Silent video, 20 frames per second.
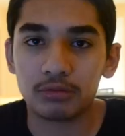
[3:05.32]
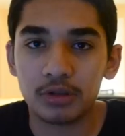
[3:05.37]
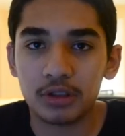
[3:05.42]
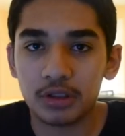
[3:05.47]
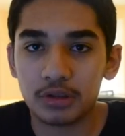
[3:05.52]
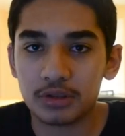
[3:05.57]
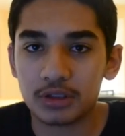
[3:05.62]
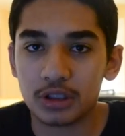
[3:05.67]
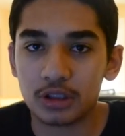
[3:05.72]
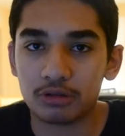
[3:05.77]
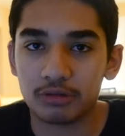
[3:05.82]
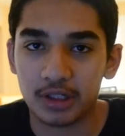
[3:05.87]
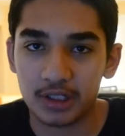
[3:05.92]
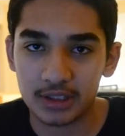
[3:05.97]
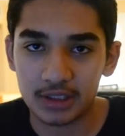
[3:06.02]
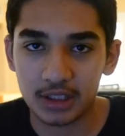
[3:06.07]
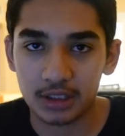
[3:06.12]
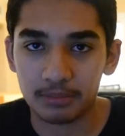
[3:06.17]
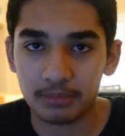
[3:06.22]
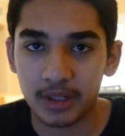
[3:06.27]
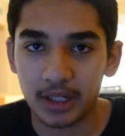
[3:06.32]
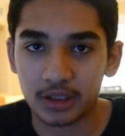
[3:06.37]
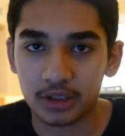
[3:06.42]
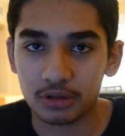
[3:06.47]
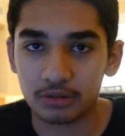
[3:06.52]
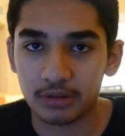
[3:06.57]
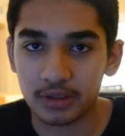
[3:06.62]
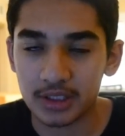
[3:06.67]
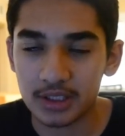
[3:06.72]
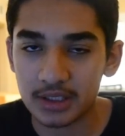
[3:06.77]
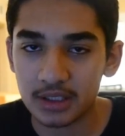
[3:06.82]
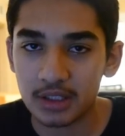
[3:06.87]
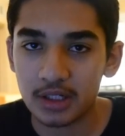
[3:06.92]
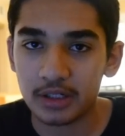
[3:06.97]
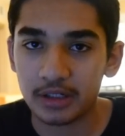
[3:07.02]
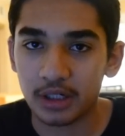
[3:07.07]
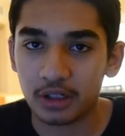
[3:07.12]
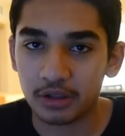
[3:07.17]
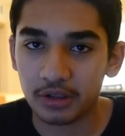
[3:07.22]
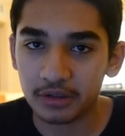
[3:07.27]
Windows O S and Mac O S.
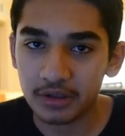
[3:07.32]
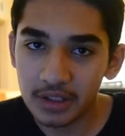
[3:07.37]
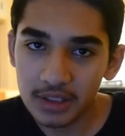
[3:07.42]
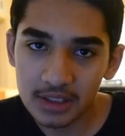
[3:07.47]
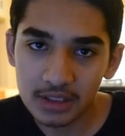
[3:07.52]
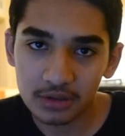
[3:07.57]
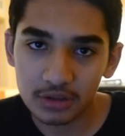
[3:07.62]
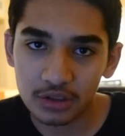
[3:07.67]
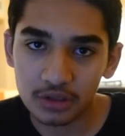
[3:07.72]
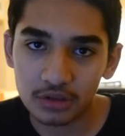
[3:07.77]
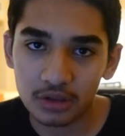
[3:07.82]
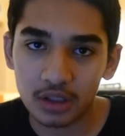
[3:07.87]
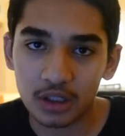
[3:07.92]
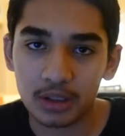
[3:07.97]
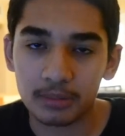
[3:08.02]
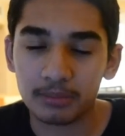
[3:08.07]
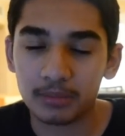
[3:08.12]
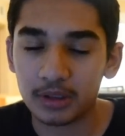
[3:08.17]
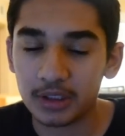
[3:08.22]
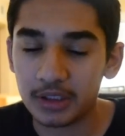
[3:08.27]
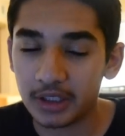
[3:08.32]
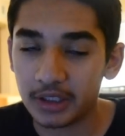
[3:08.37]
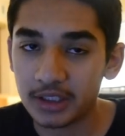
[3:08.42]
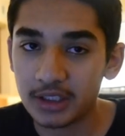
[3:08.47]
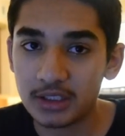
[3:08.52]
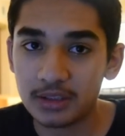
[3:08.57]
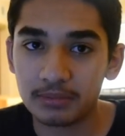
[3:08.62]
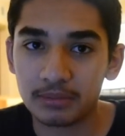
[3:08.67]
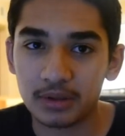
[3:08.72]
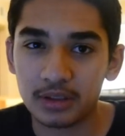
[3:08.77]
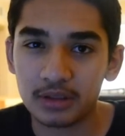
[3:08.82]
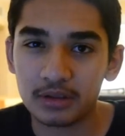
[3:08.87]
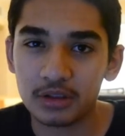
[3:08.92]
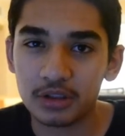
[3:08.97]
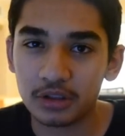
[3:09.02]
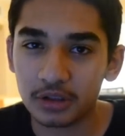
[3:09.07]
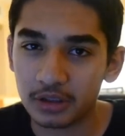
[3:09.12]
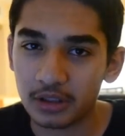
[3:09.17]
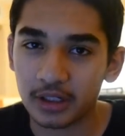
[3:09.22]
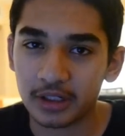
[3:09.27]
Now there is um, Linux, but
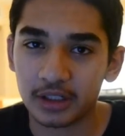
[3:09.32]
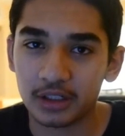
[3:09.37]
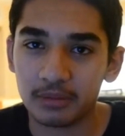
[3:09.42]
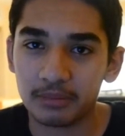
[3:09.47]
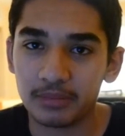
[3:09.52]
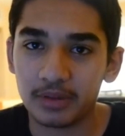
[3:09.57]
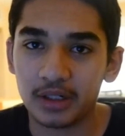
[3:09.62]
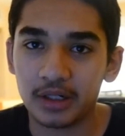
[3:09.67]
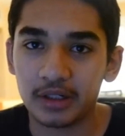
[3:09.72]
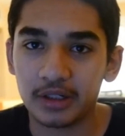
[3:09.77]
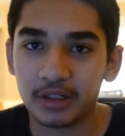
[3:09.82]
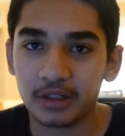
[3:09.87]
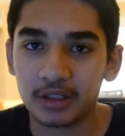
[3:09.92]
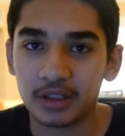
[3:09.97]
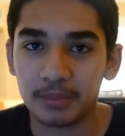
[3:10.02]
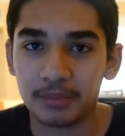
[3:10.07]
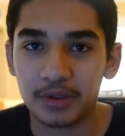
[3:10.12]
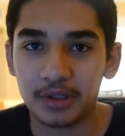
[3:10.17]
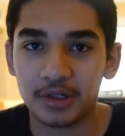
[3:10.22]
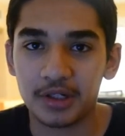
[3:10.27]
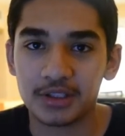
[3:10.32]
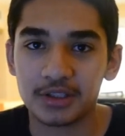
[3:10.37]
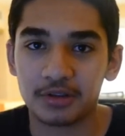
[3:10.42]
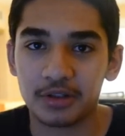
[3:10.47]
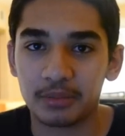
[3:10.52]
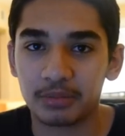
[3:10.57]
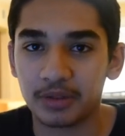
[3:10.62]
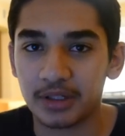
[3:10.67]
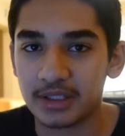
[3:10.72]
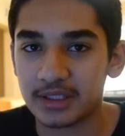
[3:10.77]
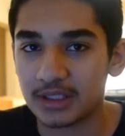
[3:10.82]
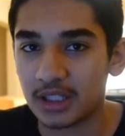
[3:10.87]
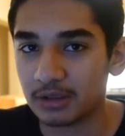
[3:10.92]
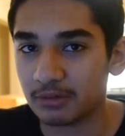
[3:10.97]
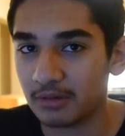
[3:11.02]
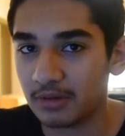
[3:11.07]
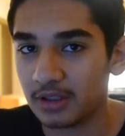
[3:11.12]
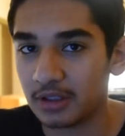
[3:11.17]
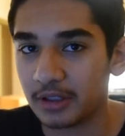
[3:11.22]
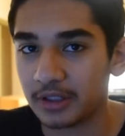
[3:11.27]
you're not going to buy a computer that's already pre-installed
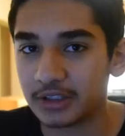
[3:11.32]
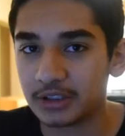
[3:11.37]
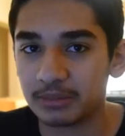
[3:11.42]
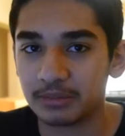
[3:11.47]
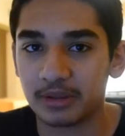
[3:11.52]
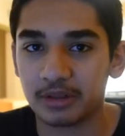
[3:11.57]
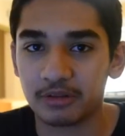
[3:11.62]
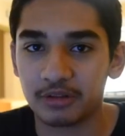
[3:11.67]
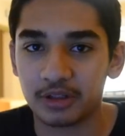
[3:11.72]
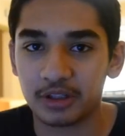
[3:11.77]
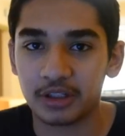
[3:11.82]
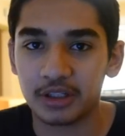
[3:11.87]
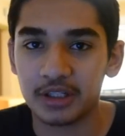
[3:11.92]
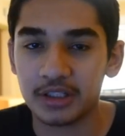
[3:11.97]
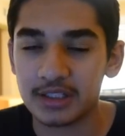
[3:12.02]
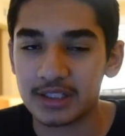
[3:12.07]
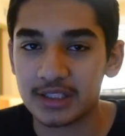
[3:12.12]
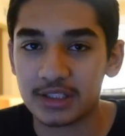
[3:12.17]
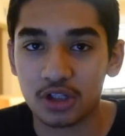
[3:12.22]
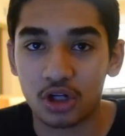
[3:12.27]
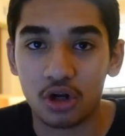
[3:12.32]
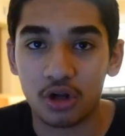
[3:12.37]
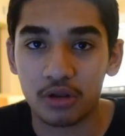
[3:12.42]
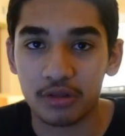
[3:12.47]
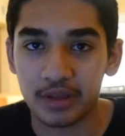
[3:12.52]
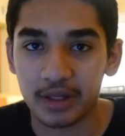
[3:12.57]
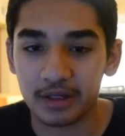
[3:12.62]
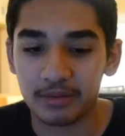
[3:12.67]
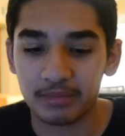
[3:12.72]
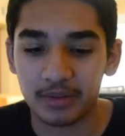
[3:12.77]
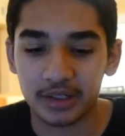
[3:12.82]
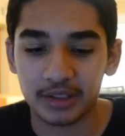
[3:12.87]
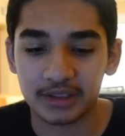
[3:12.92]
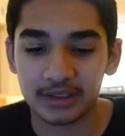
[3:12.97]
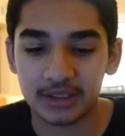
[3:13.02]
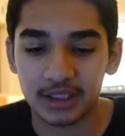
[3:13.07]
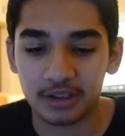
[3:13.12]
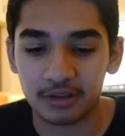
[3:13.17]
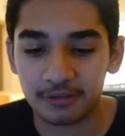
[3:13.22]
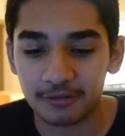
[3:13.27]
with Linux. You might want to install that by
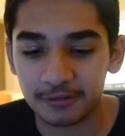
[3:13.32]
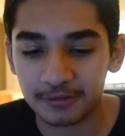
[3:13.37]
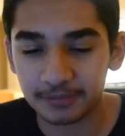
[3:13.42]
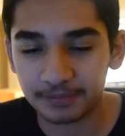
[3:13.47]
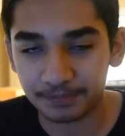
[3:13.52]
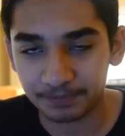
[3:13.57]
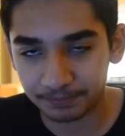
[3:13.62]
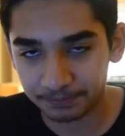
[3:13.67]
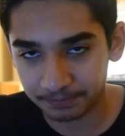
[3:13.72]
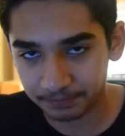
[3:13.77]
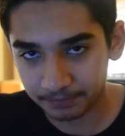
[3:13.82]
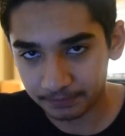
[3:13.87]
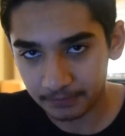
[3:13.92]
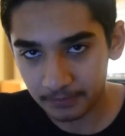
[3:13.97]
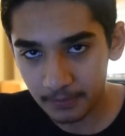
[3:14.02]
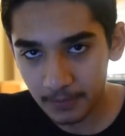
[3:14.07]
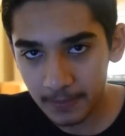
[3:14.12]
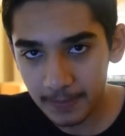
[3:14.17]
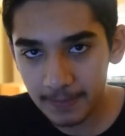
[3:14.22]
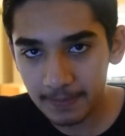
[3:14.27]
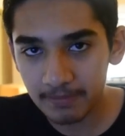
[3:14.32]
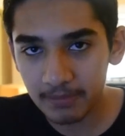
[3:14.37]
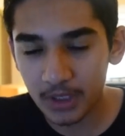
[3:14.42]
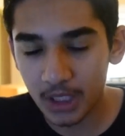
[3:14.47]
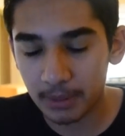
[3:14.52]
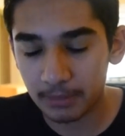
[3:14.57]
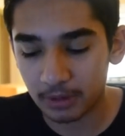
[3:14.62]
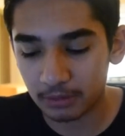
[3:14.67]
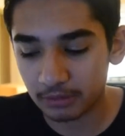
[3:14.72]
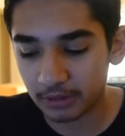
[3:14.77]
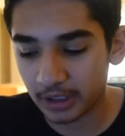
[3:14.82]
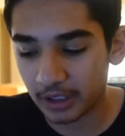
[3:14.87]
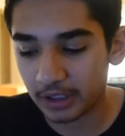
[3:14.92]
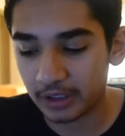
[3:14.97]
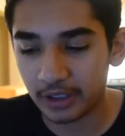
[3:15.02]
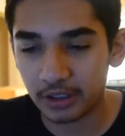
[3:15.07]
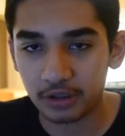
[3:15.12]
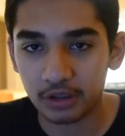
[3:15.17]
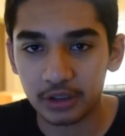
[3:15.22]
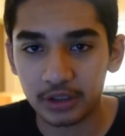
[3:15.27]
yourself. But we're going
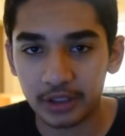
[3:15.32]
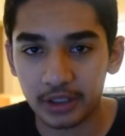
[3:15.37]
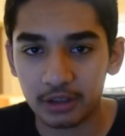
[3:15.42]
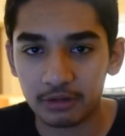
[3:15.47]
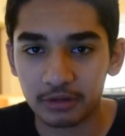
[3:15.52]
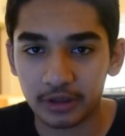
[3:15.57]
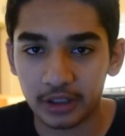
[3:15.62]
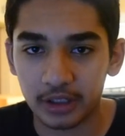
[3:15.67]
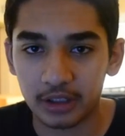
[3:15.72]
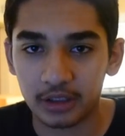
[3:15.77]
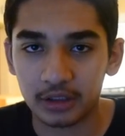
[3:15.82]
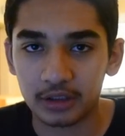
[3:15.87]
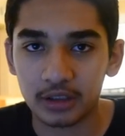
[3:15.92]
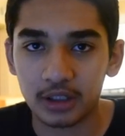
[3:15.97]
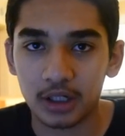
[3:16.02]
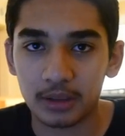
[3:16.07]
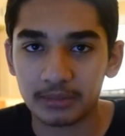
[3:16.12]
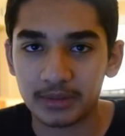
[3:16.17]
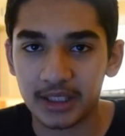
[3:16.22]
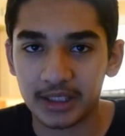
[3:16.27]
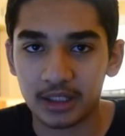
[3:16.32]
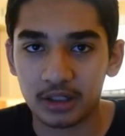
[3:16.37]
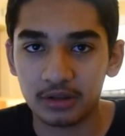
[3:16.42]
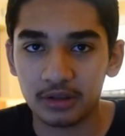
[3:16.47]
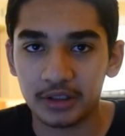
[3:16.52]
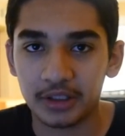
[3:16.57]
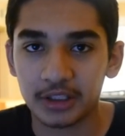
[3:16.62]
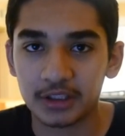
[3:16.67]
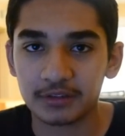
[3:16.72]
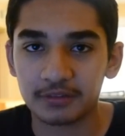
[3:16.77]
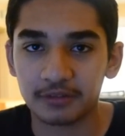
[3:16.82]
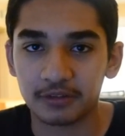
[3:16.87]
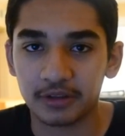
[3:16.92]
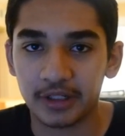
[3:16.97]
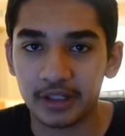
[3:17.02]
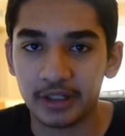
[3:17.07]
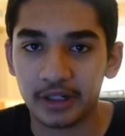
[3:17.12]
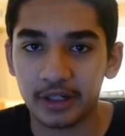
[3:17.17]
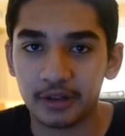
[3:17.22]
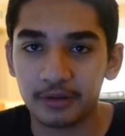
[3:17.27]
to narrow down. We're going to um, take out Linux for
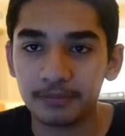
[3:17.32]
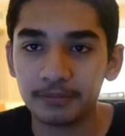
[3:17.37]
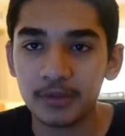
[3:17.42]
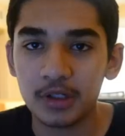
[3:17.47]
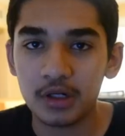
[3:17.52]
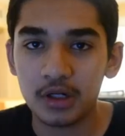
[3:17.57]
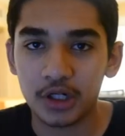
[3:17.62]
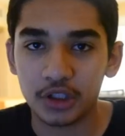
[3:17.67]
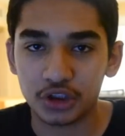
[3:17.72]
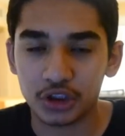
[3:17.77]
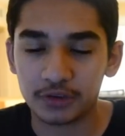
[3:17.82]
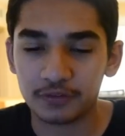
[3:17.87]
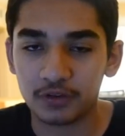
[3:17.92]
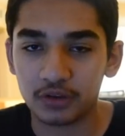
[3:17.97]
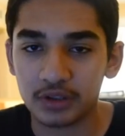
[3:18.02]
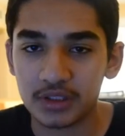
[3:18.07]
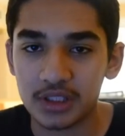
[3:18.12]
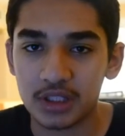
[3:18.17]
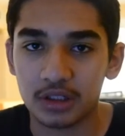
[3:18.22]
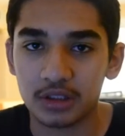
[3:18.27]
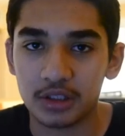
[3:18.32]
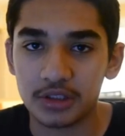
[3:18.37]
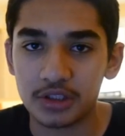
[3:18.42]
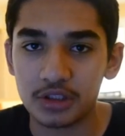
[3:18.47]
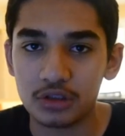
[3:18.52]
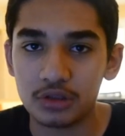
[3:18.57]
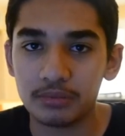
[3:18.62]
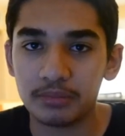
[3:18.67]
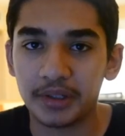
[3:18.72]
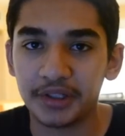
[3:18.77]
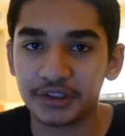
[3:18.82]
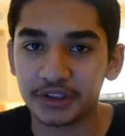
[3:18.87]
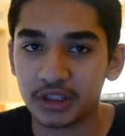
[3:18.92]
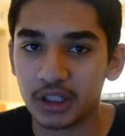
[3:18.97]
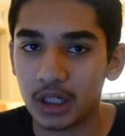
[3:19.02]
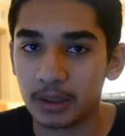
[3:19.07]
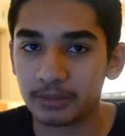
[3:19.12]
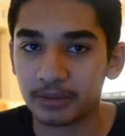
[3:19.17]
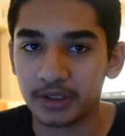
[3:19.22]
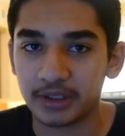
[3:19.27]
right now and just focus on the two major
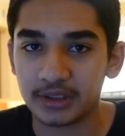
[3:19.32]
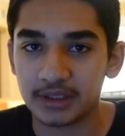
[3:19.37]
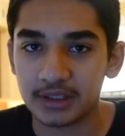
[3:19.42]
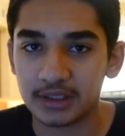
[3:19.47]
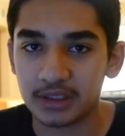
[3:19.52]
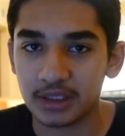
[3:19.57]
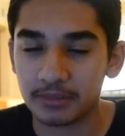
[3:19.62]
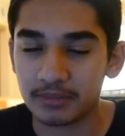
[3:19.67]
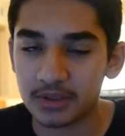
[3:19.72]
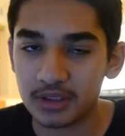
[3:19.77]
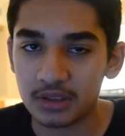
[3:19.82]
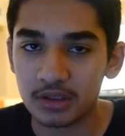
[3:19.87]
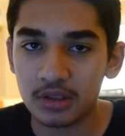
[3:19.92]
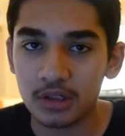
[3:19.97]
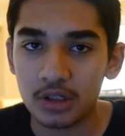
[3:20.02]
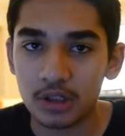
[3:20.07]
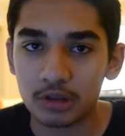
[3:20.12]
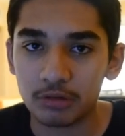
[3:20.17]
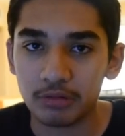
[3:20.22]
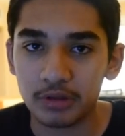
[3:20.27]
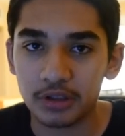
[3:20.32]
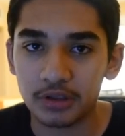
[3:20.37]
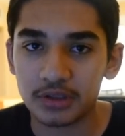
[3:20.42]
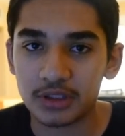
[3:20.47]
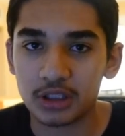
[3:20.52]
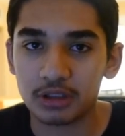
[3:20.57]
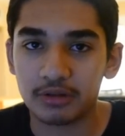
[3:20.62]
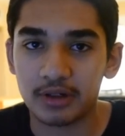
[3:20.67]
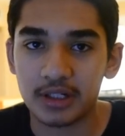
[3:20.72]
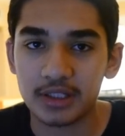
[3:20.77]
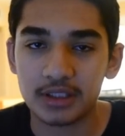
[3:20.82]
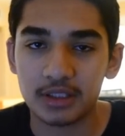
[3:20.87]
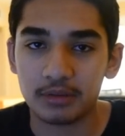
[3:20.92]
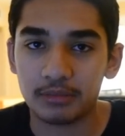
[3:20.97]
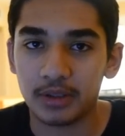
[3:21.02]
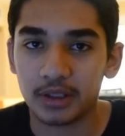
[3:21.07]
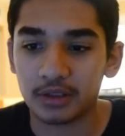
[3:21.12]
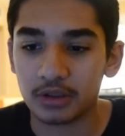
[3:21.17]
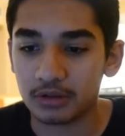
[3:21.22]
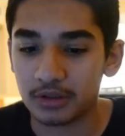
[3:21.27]
operating systems, Windows O S and
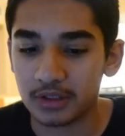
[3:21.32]
Mac